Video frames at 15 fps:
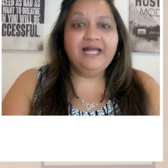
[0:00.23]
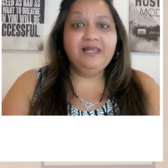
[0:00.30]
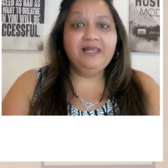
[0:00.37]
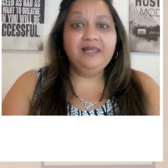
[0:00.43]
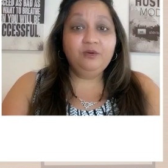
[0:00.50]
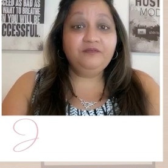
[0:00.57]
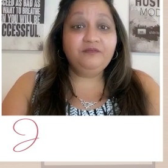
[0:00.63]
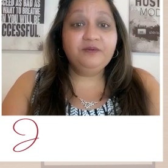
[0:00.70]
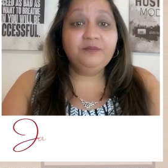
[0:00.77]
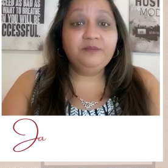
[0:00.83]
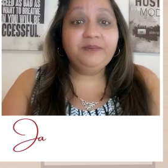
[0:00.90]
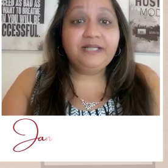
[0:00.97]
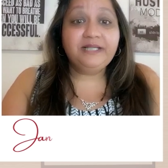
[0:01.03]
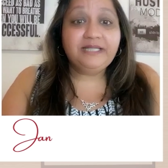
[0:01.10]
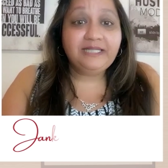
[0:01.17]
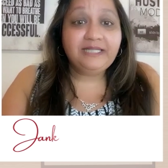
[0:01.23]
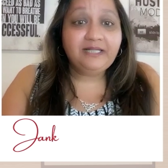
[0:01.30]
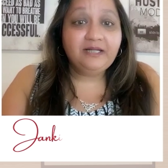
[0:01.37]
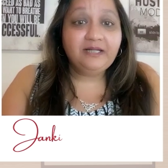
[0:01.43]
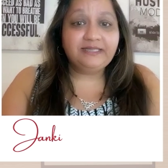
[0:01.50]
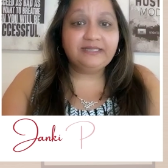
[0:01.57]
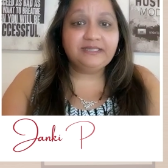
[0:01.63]
Hello, everybody.
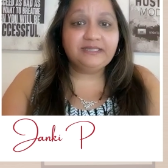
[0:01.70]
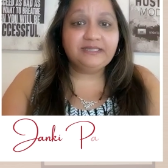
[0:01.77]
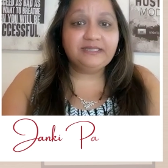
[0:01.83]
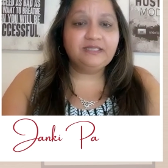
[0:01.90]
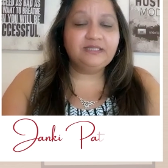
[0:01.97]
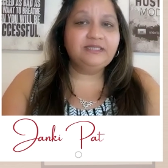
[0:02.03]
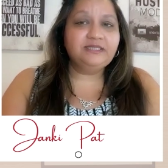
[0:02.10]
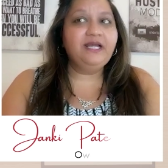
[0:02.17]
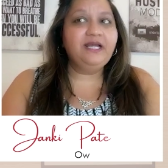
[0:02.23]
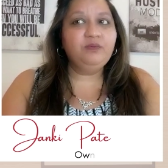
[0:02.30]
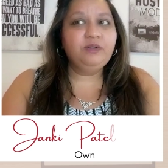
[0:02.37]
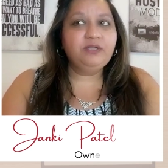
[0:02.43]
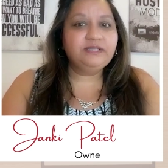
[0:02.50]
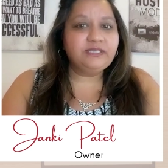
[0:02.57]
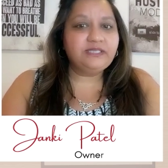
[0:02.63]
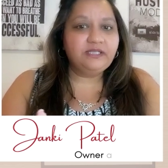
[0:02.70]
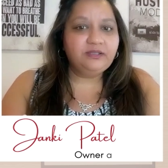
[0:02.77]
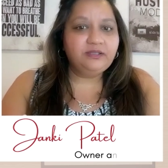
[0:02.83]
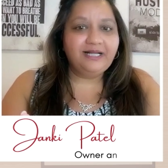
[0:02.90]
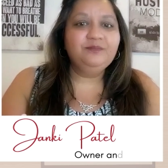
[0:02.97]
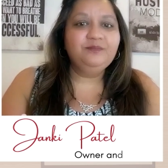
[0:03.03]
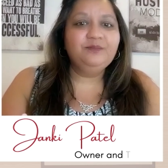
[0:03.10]
Okay, so today I want to tell you guys a
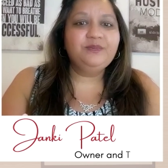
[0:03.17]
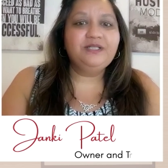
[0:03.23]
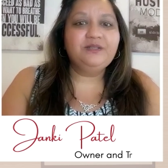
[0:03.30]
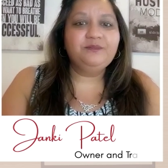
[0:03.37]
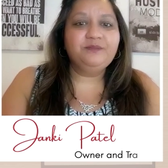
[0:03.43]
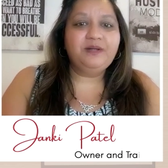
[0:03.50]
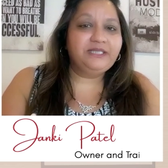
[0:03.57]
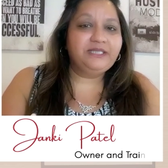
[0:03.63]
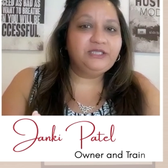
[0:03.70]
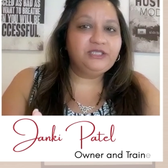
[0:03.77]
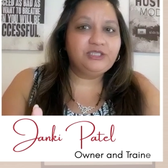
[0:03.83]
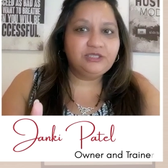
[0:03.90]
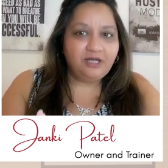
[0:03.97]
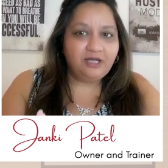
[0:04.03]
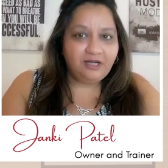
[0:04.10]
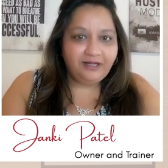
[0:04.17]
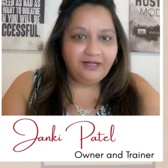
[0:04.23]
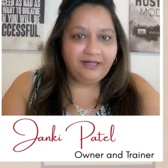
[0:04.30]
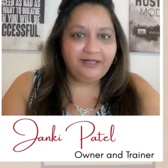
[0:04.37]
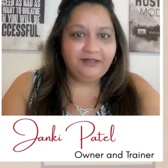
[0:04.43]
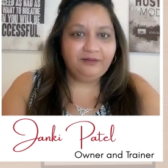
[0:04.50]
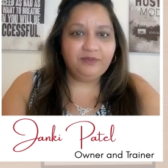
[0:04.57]
little bit about my
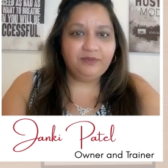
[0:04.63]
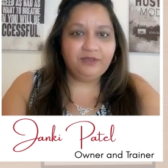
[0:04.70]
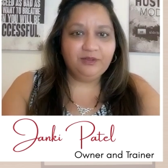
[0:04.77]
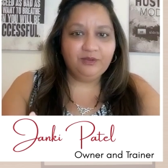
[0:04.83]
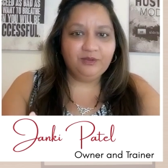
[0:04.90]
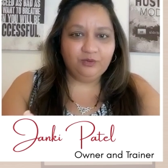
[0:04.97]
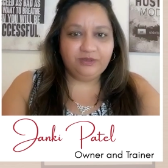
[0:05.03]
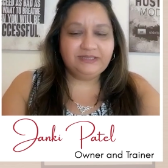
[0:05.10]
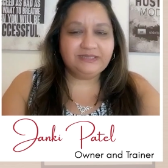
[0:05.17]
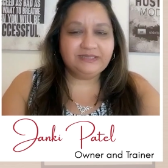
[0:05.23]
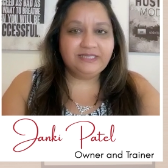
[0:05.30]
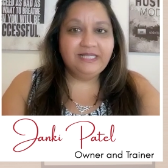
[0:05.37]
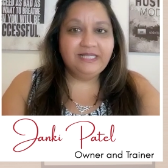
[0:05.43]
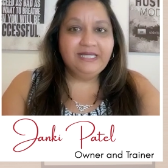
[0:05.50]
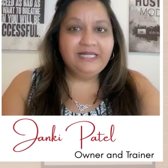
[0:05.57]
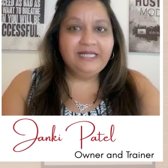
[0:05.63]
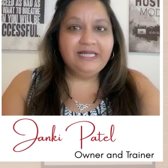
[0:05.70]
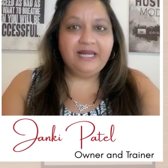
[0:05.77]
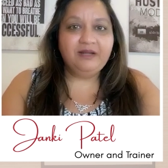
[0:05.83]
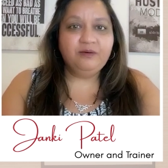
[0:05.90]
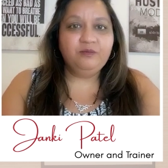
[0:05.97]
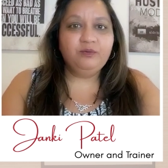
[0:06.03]
Chime course, and I want
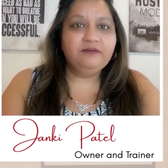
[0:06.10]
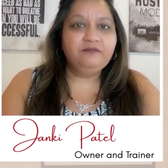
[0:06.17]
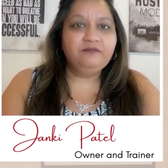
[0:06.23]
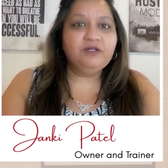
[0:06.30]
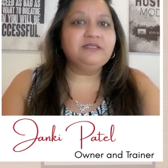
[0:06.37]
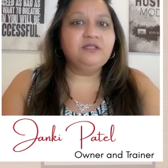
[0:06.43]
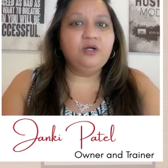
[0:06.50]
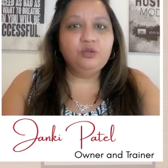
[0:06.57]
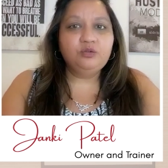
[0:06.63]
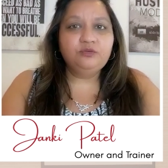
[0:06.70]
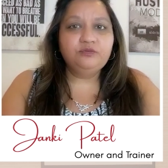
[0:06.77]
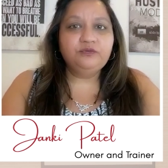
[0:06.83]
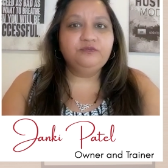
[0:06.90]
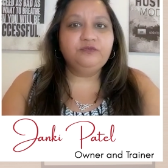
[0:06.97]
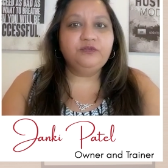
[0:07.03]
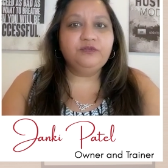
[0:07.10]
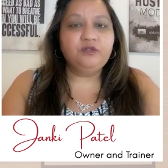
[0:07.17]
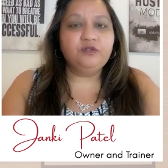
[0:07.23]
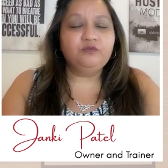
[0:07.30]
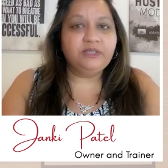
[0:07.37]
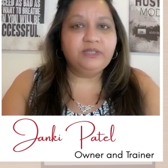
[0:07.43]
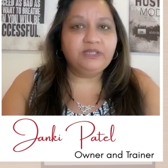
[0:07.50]
to give you guys an overview of what
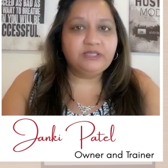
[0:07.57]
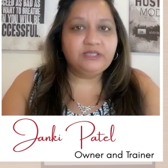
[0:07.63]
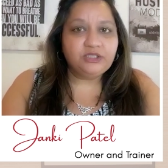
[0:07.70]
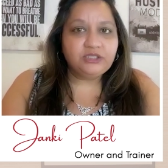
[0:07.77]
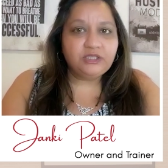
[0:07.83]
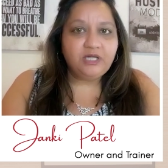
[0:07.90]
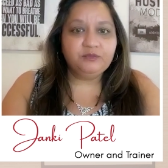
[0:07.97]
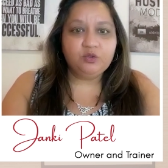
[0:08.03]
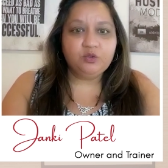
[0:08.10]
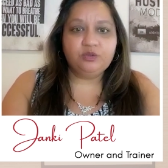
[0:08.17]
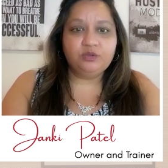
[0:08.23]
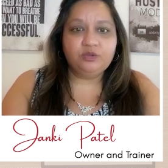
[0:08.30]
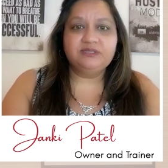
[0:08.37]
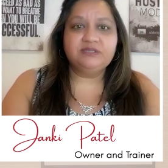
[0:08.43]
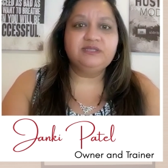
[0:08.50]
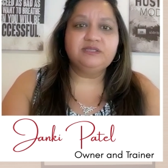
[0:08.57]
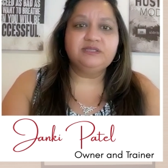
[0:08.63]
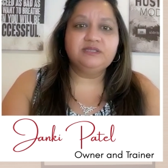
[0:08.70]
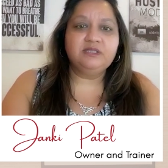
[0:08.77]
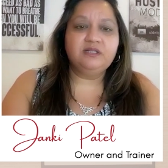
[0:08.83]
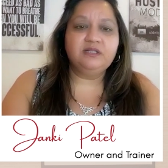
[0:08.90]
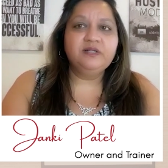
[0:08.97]
the Chime course consists
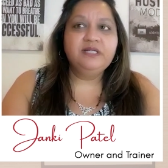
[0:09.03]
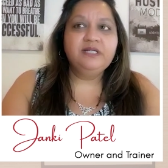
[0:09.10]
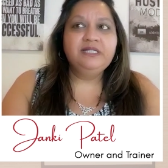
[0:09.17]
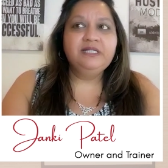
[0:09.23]
of.